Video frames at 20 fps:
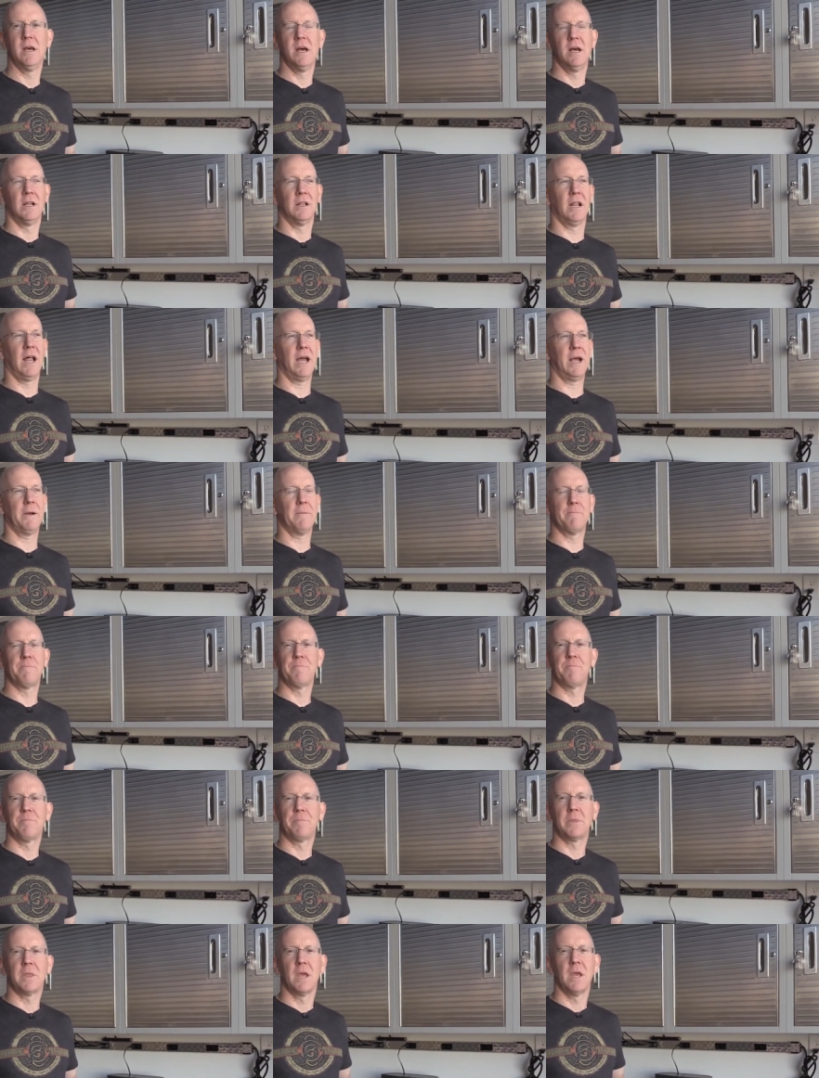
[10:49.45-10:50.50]
More times than
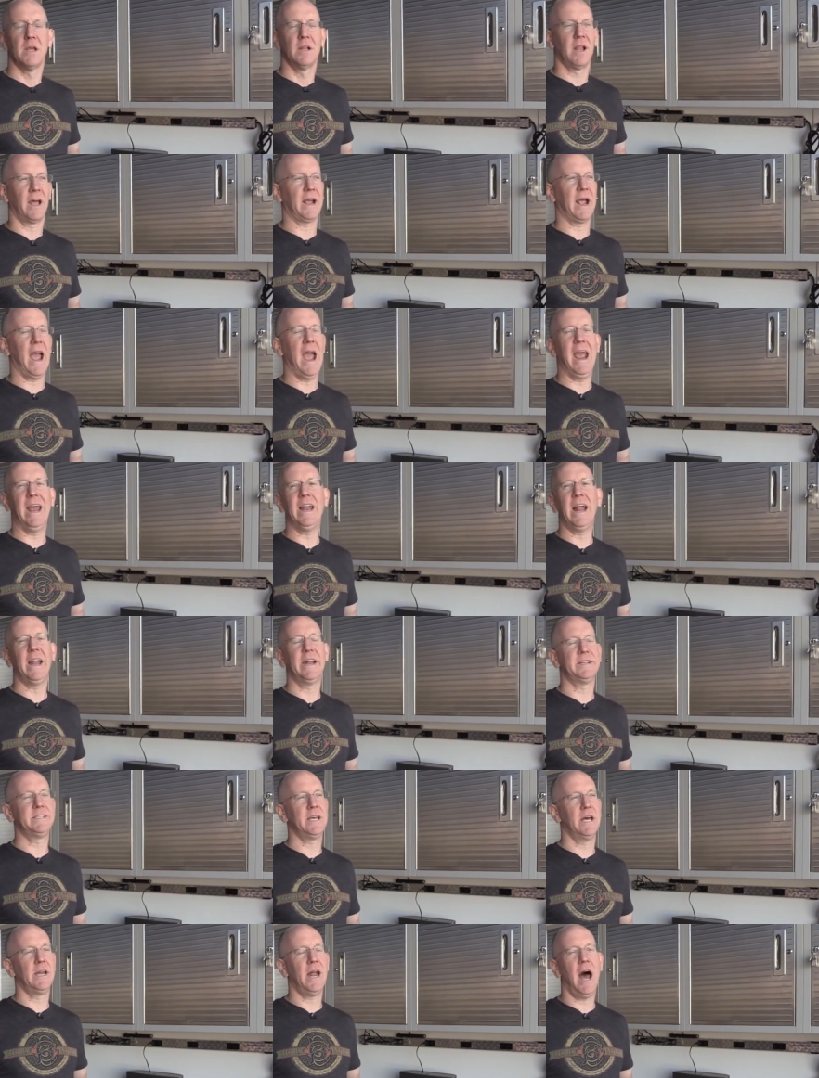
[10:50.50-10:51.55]
you'd think. Like 8 out
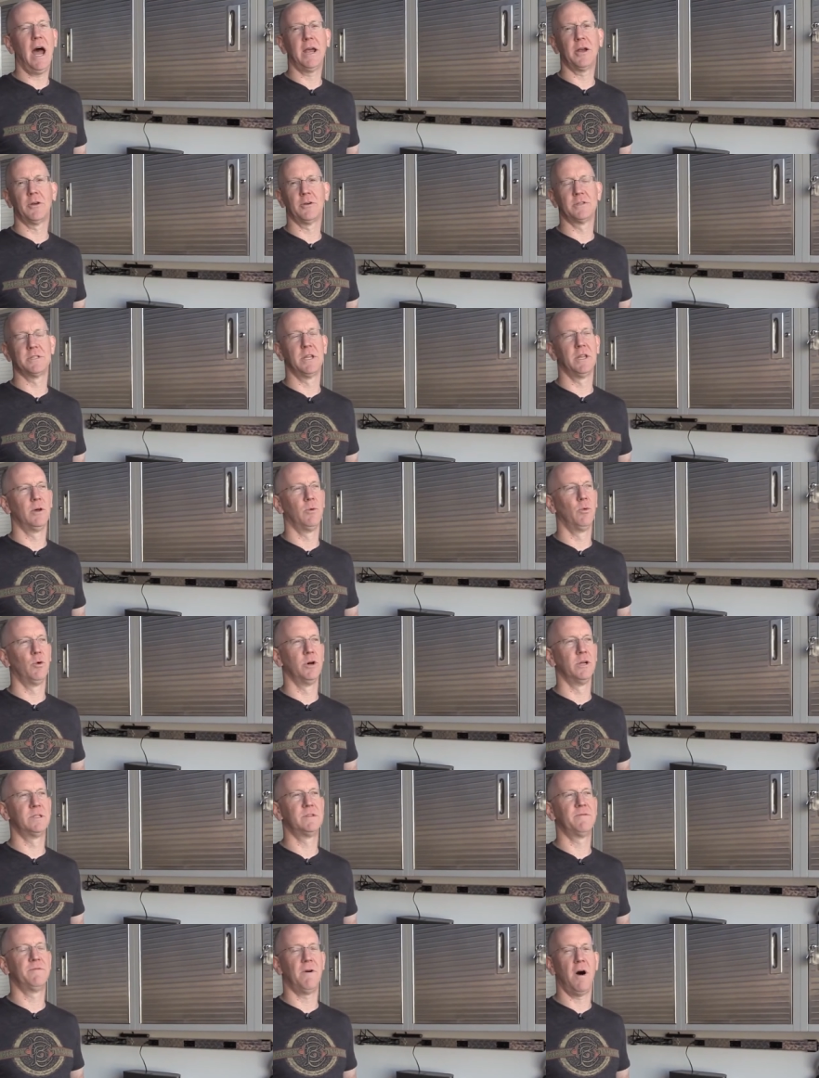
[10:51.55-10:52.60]
of 10 hikers in the
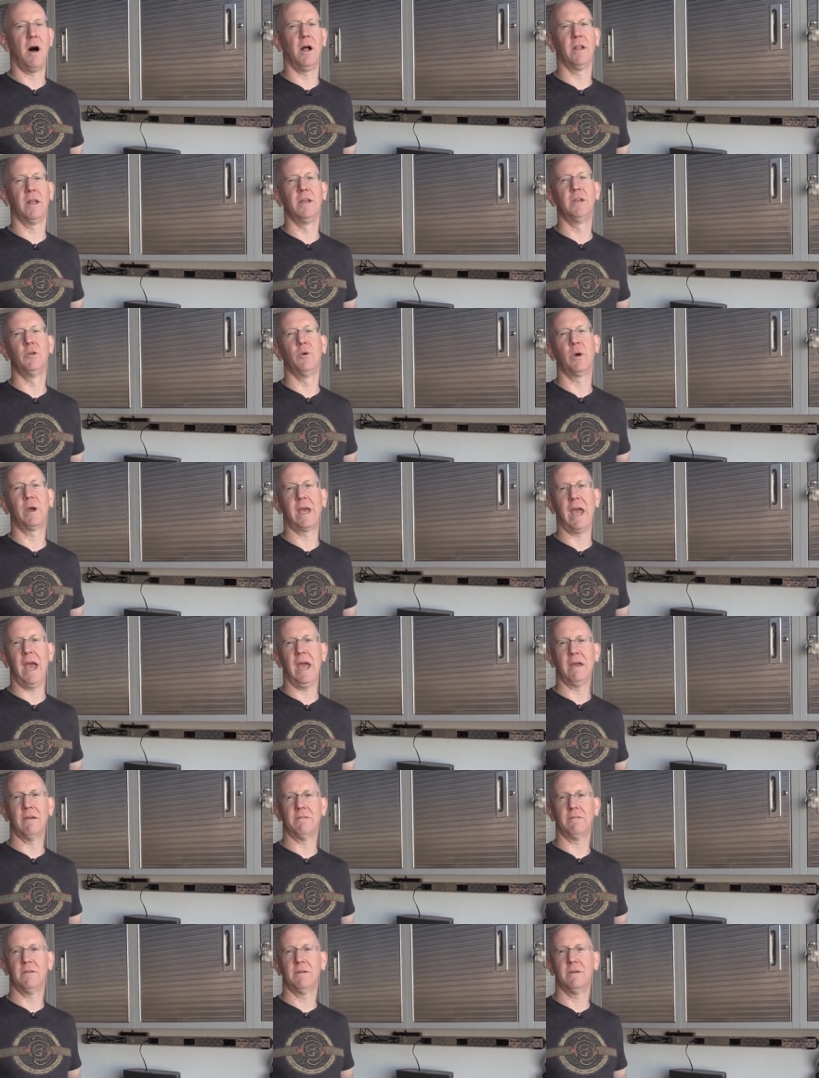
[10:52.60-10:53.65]
woods fall into a
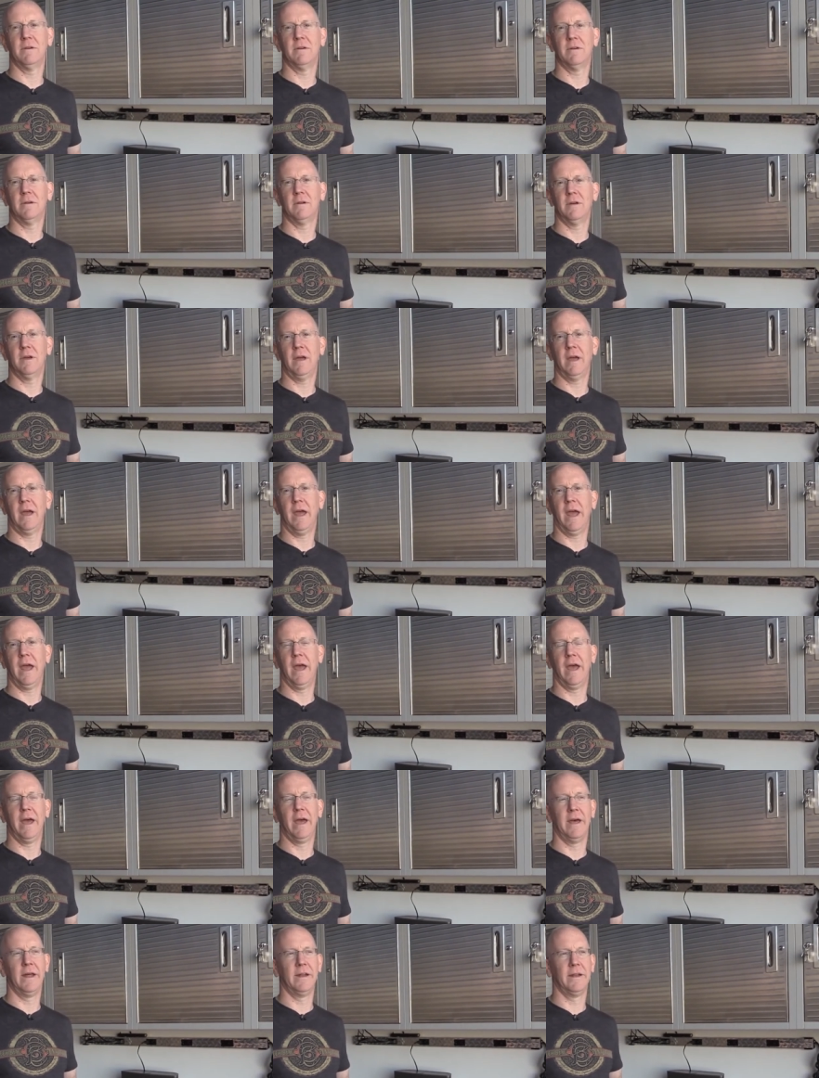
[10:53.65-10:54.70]
cave.
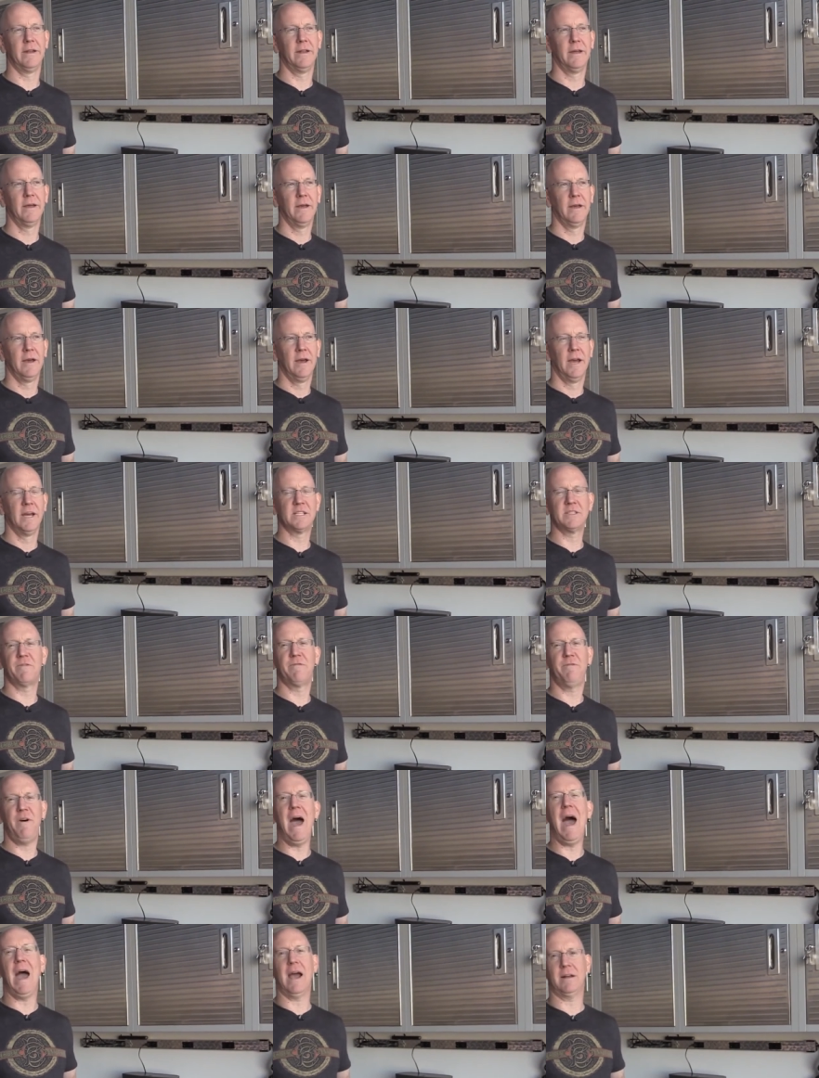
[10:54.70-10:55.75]
And it's a
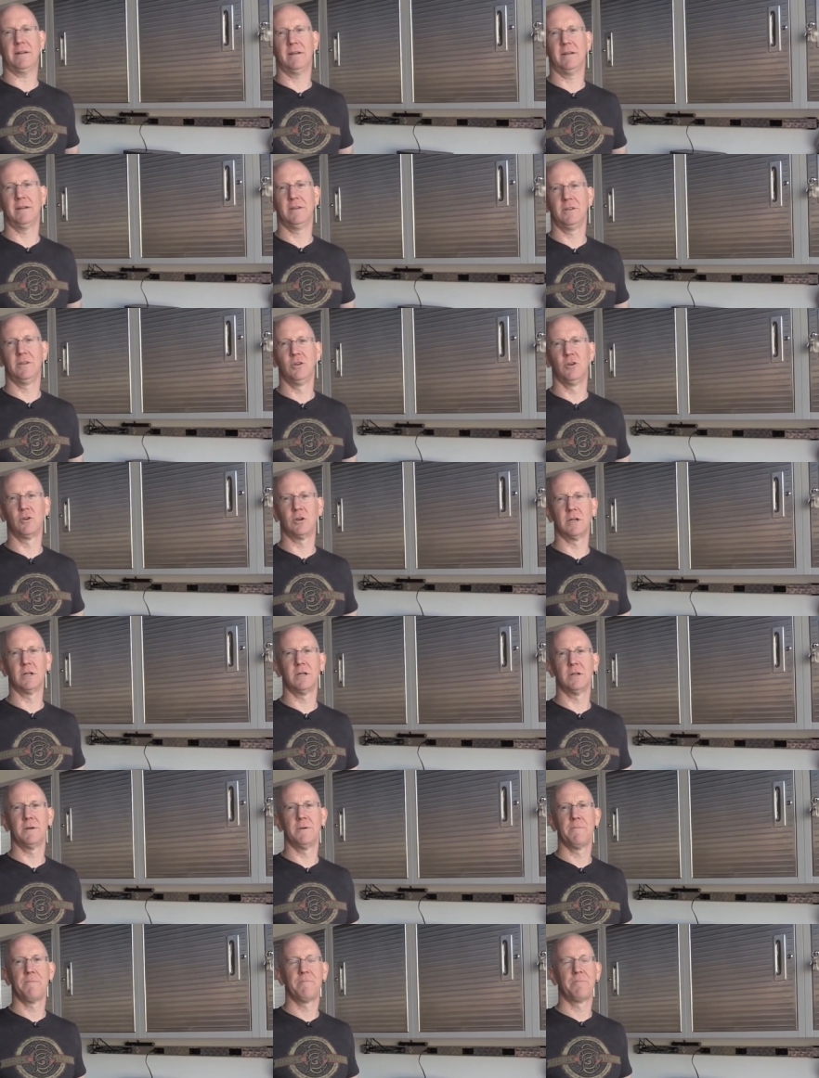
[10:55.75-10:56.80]
fact. I was lost
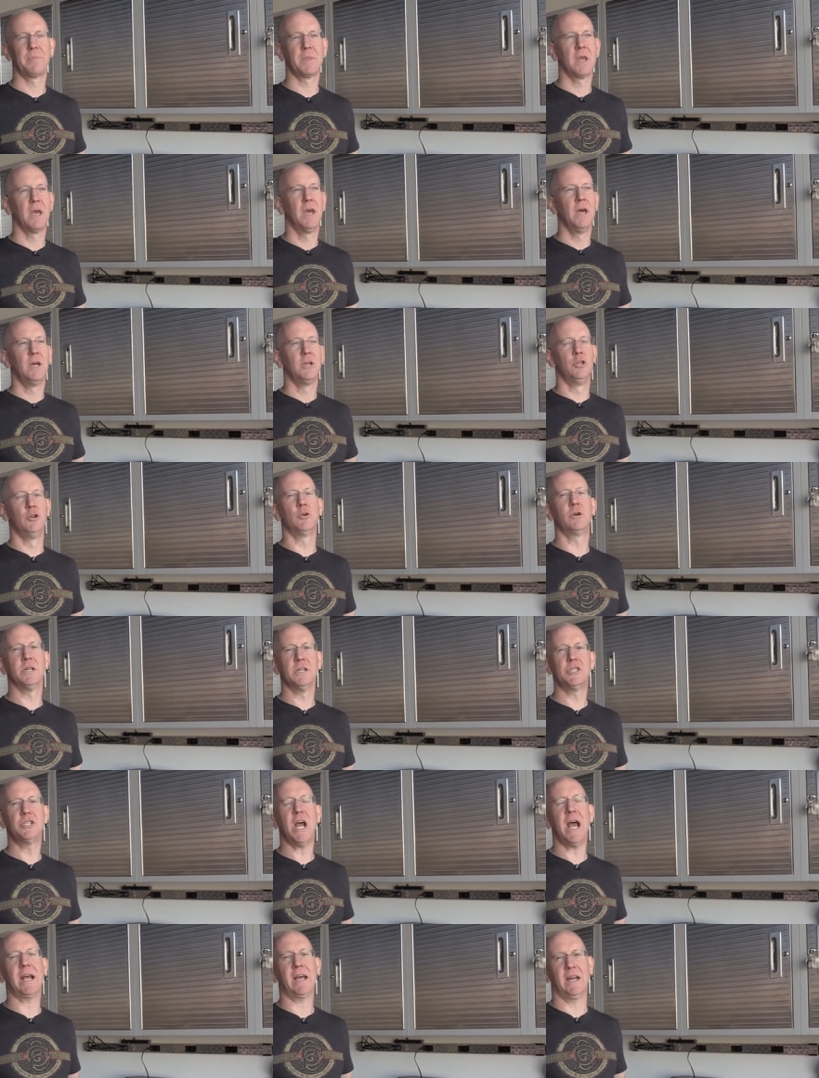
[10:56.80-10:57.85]
for 6 months. You can
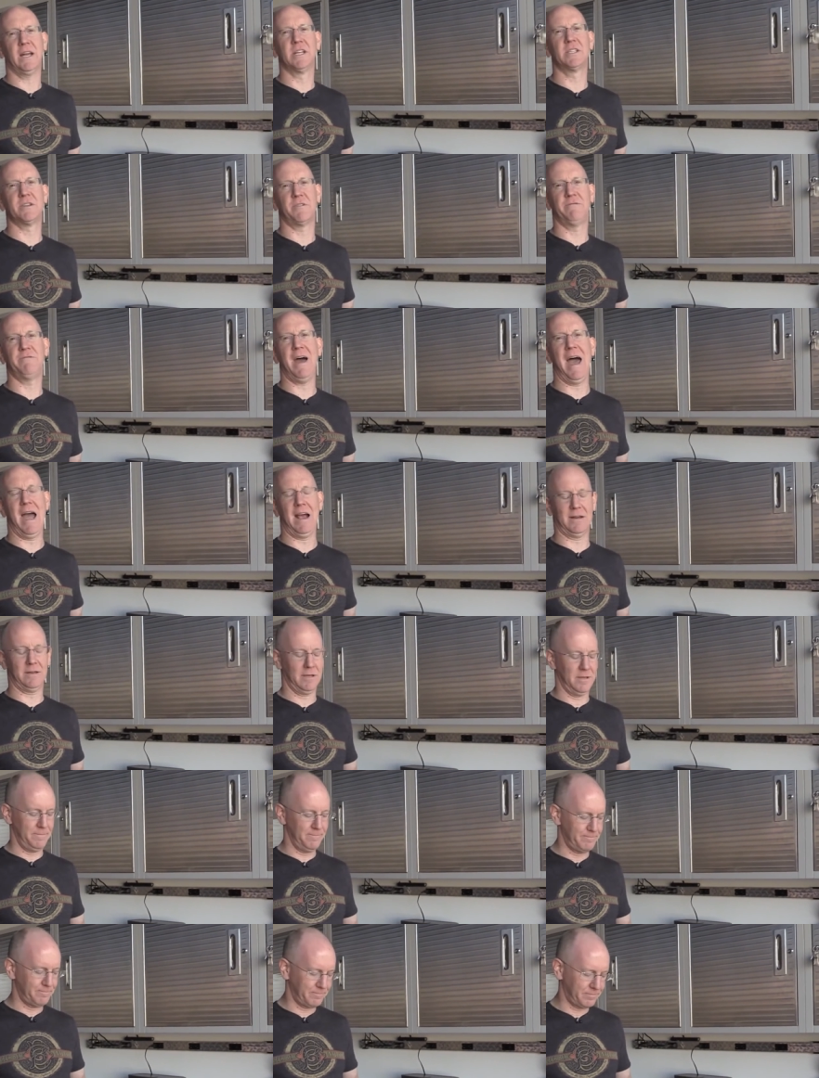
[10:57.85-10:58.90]
check it. It's a fact.
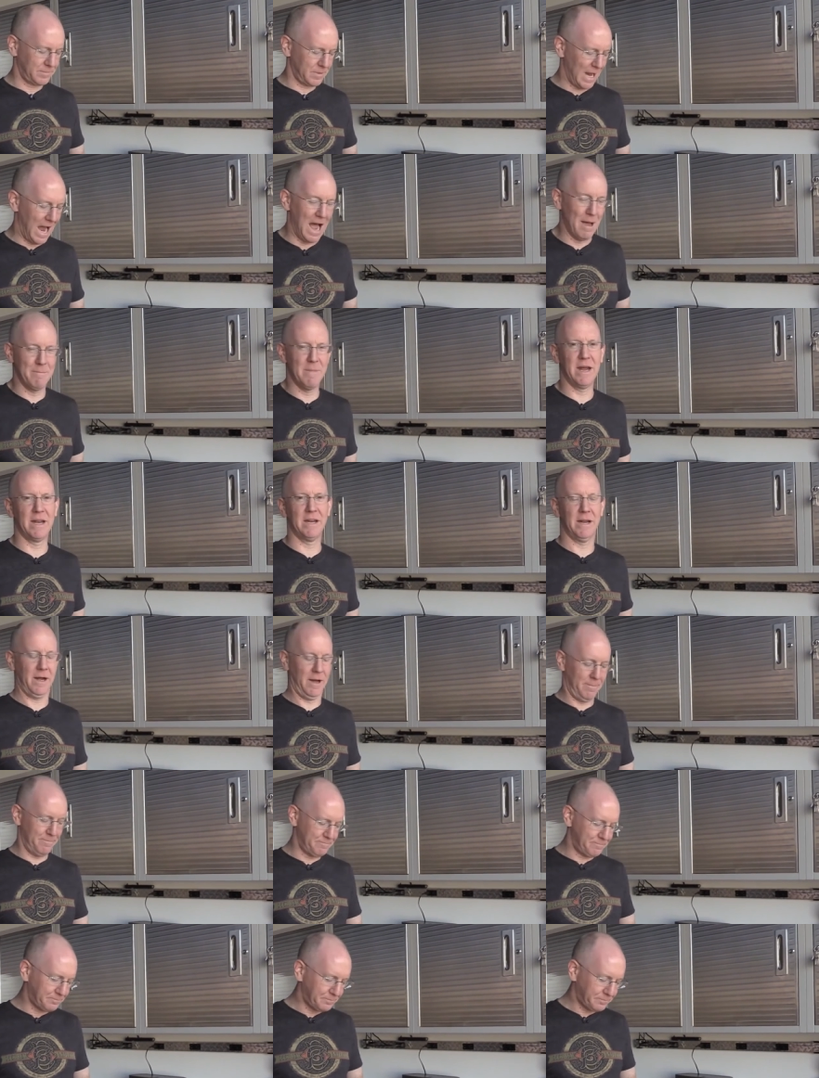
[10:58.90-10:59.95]
I made it up.